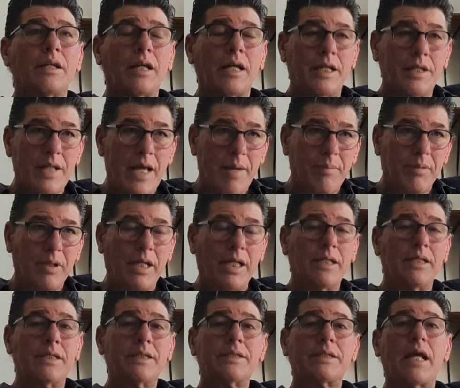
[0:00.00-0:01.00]
in that
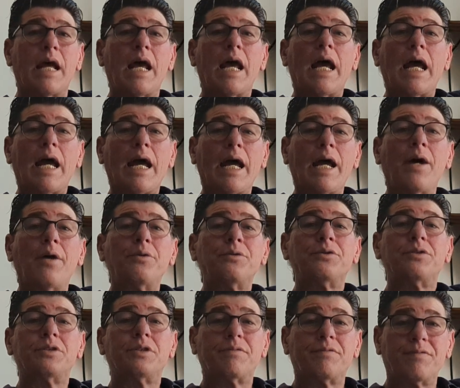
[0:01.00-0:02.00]
playlist, how
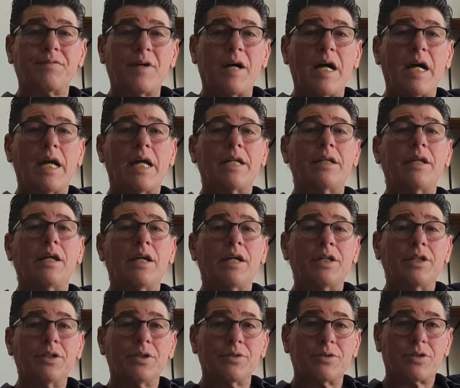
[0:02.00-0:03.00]
to define
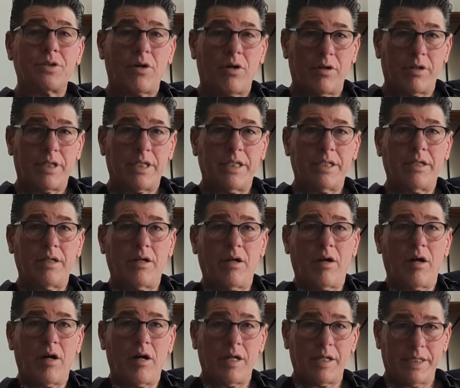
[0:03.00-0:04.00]
your target
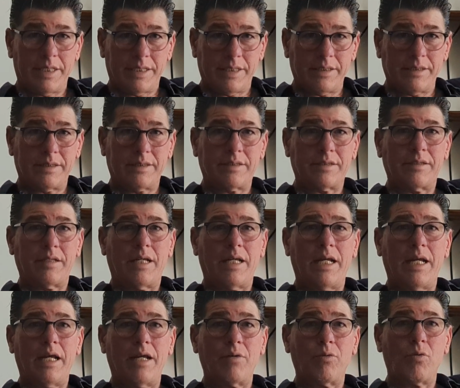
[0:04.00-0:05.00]
audience,
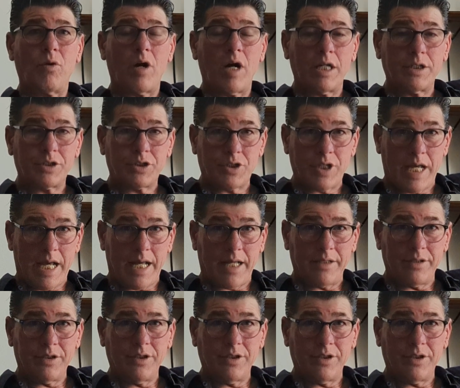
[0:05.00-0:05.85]
and watch that.